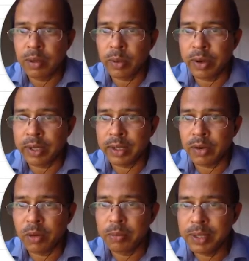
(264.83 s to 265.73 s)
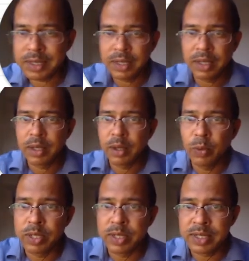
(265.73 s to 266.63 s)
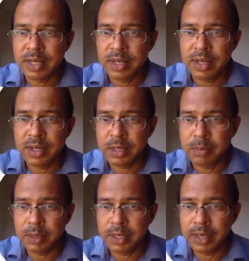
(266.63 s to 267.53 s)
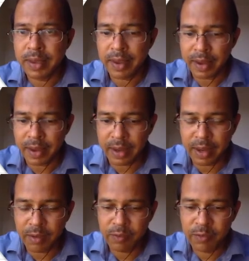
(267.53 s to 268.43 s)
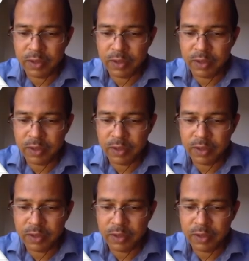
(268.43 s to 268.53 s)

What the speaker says: writing in the wrong place, which is simply $3.